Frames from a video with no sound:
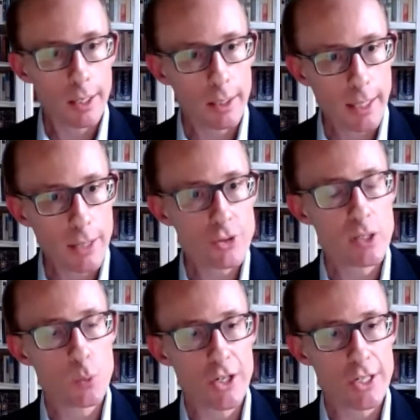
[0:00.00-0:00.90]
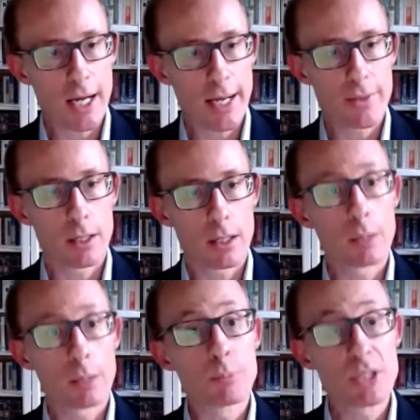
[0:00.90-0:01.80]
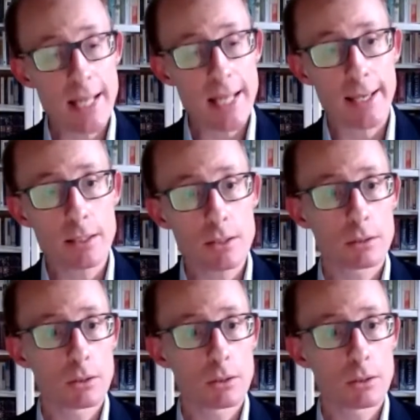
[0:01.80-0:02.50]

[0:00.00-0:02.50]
Countries which either abstained